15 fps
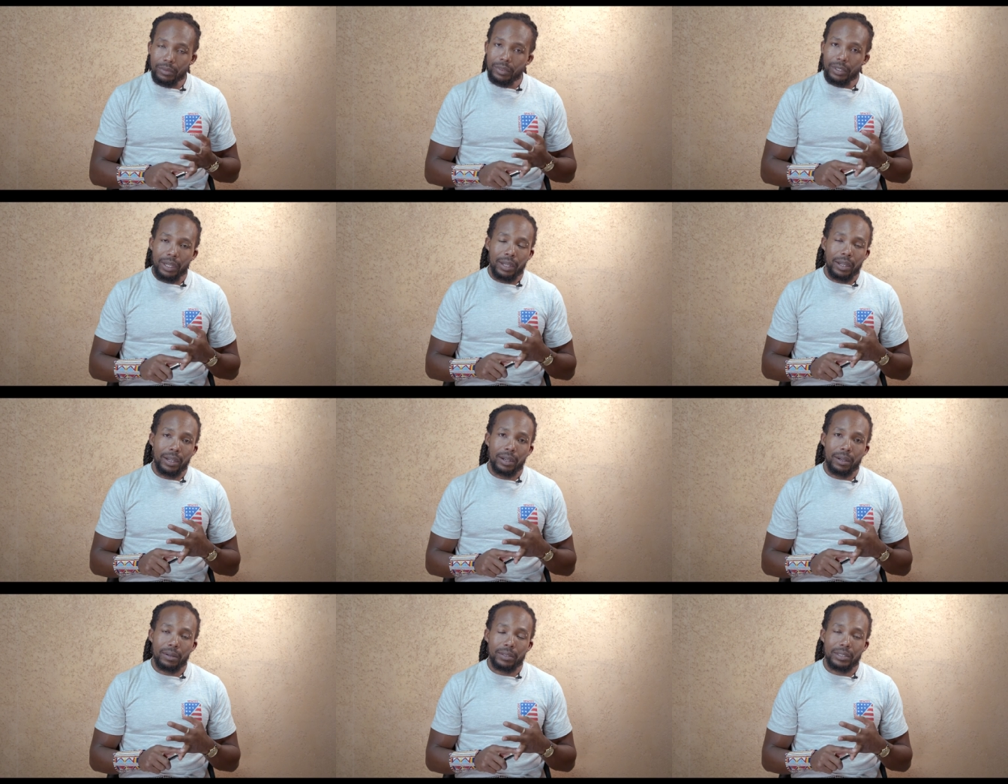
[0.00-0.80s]

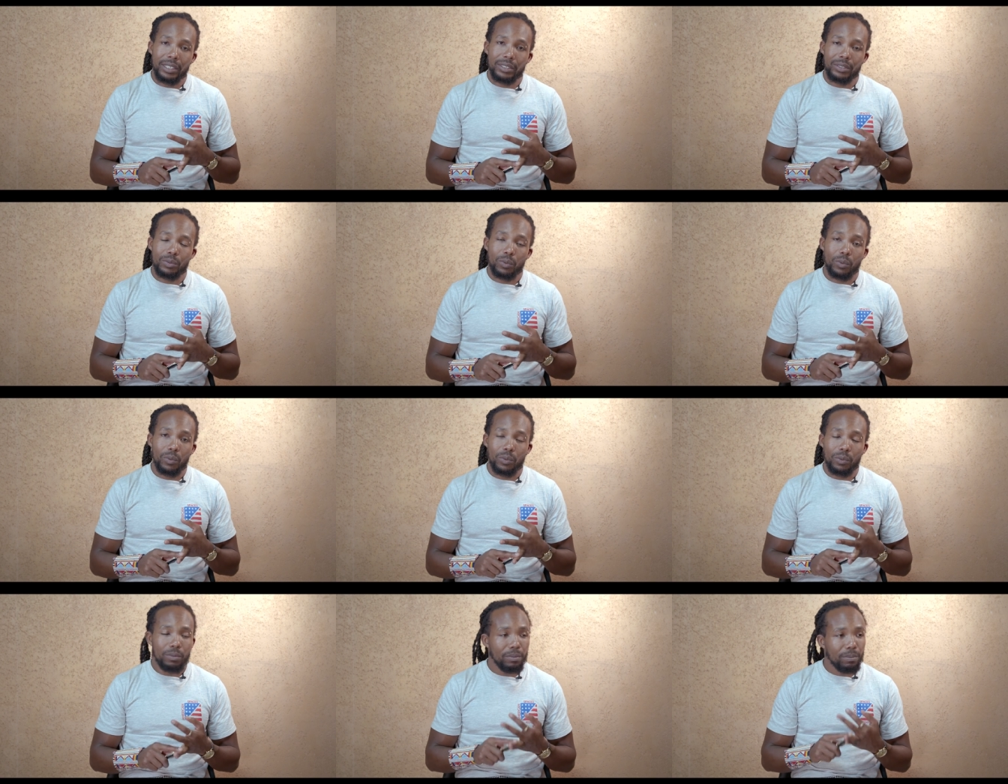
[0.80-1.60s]
Uh, just
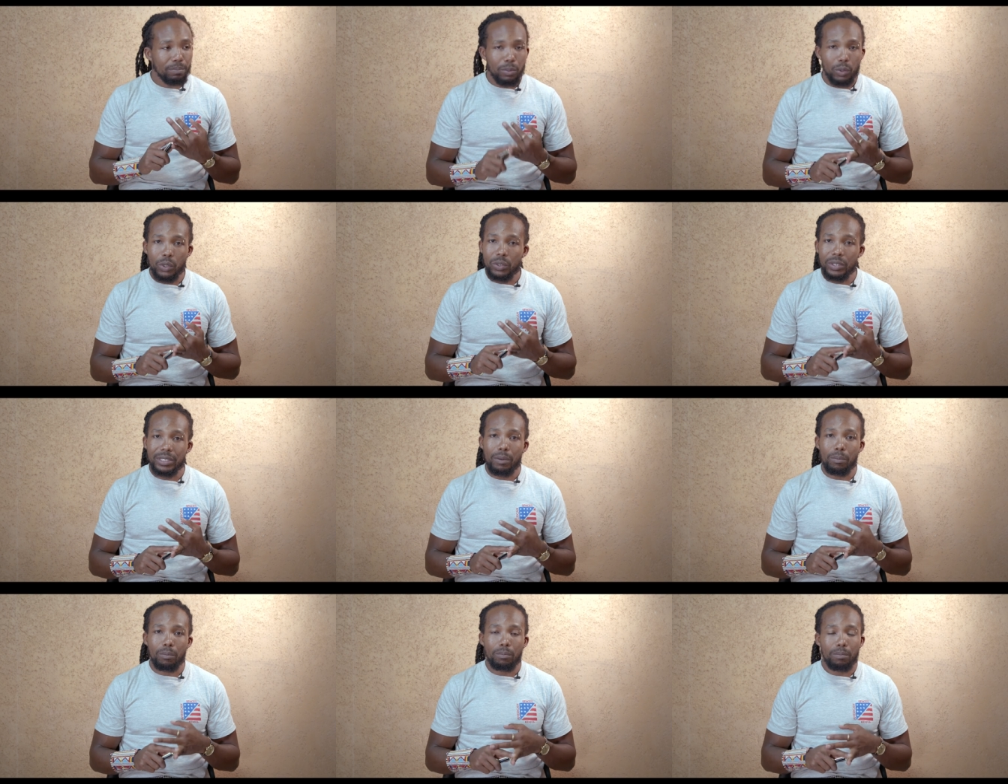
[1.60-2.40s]
put on
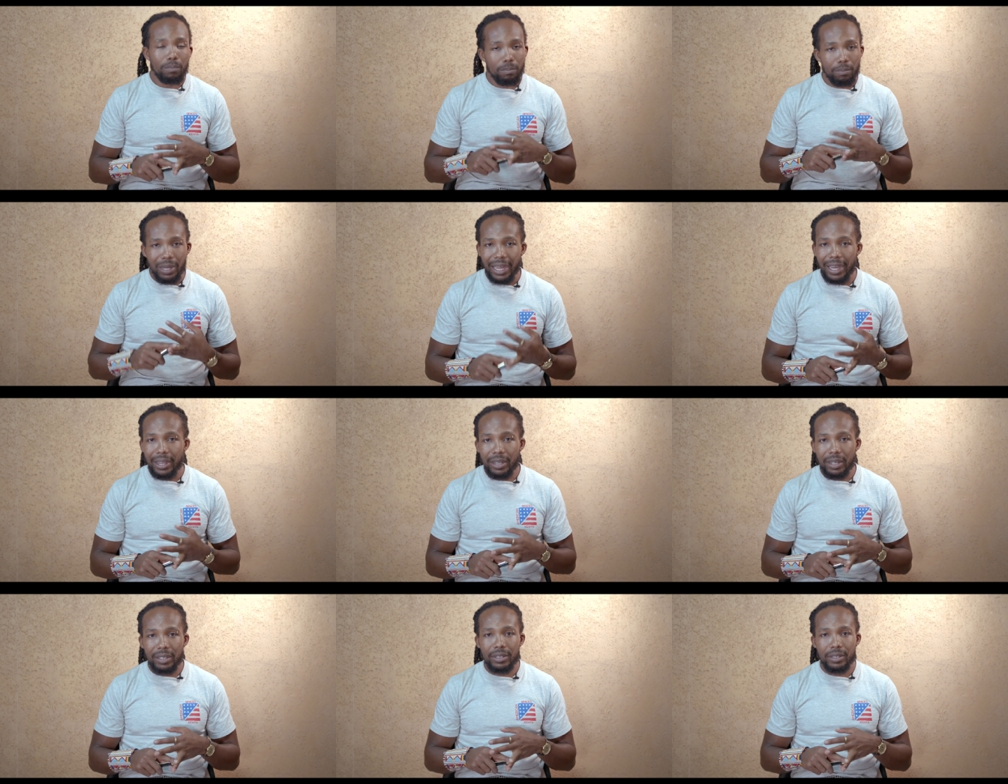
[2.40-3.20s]
some
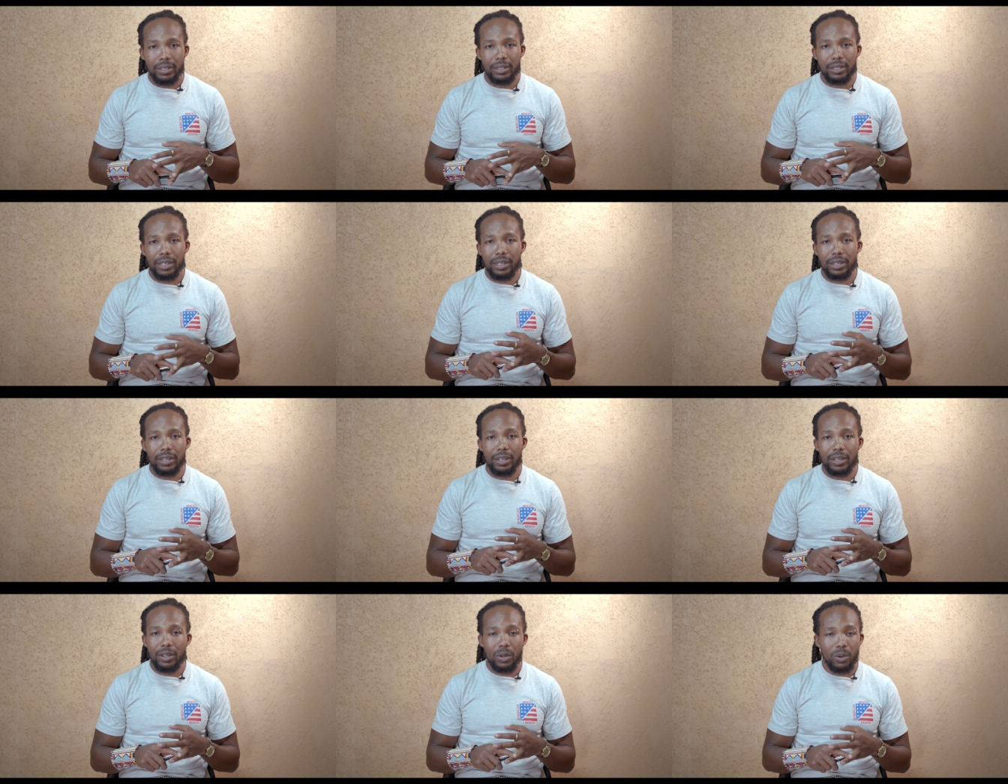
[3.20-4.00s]
black
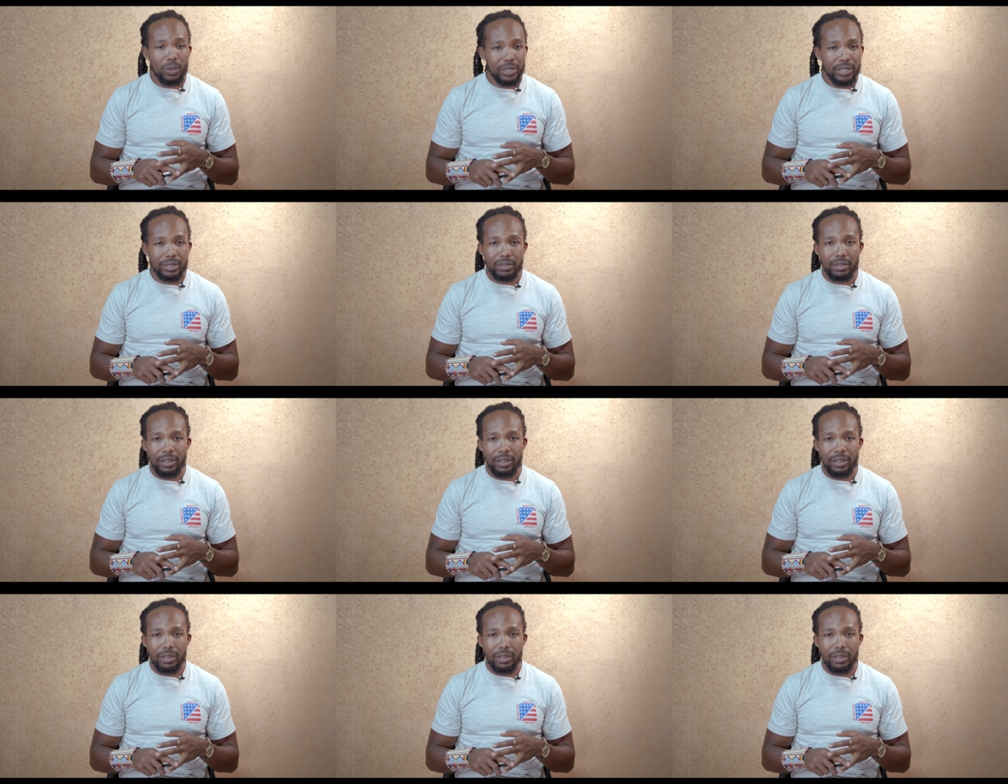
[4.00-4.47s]
uh, clothes.